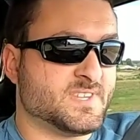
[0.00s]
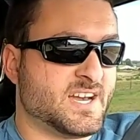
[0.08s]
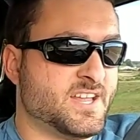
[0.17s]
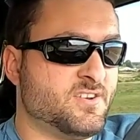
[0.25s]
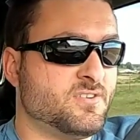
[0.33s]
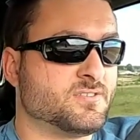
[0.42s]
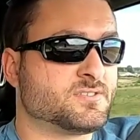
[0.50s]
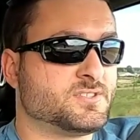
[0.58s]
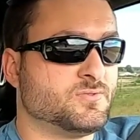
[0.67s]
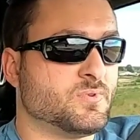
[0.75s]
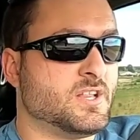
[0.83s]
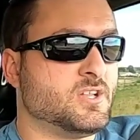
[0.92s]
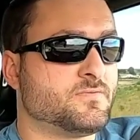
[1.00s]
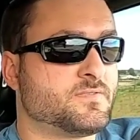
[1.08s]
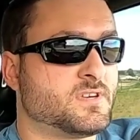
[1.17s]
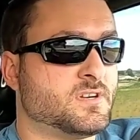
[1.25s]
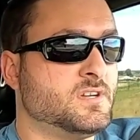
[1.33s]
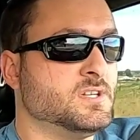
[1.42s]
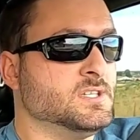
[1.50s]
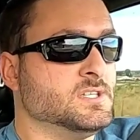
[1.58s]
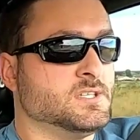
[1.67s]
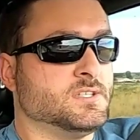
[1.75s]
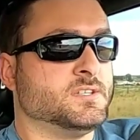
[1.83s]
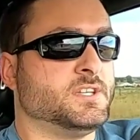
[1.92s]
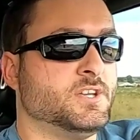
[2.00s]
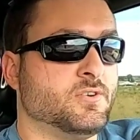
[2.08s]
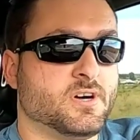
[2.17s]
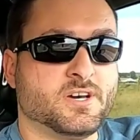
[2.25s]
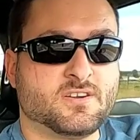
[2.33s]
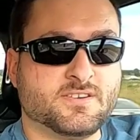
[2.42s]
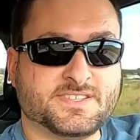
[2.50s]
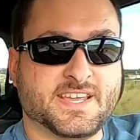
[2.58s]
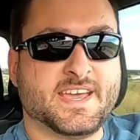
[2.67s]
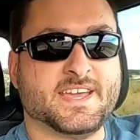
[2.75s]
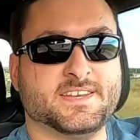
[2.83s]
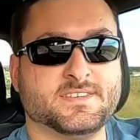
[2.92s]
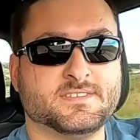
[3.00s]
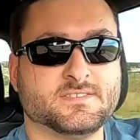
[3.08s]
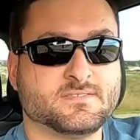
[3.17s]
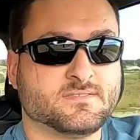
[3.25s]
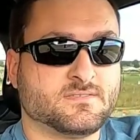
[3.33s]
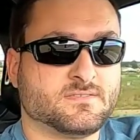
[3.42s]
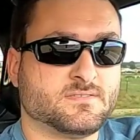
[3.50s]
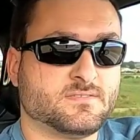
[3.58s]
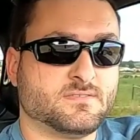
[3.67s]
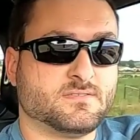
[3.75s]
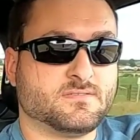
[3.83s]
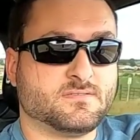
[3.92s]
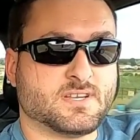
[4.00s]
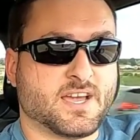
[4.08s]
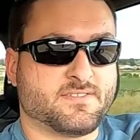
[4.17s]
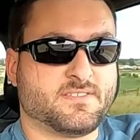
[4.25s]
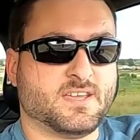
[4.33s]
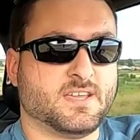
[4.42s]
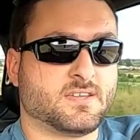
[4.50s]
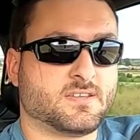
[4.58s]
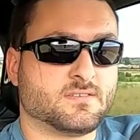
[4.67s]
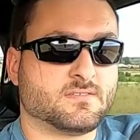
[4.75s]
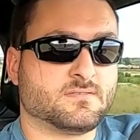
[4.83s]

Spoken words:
I know it'll do well over, you know, 110, I think,